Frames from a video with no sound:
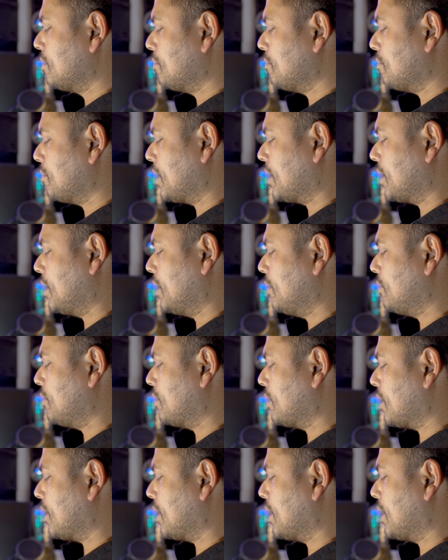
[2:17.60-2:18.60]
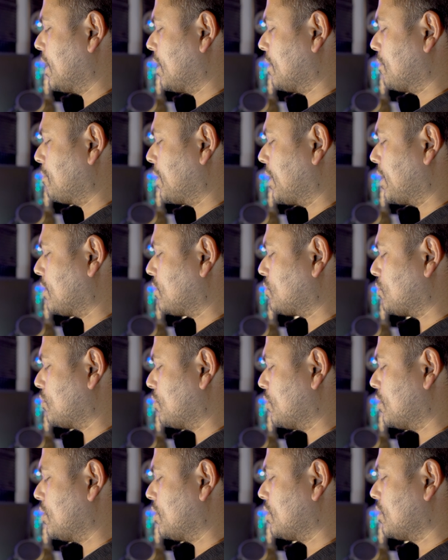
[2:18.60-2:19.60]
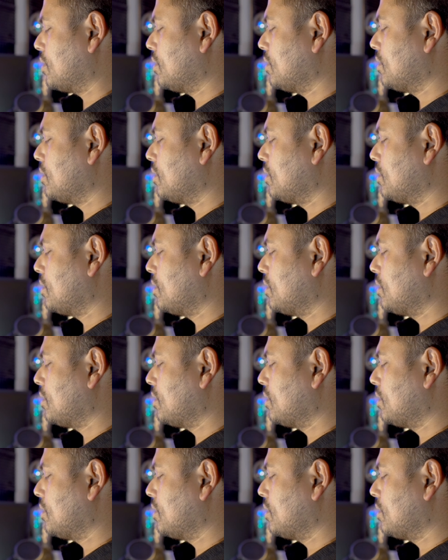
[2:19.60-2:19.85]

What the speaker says: my user ID and password.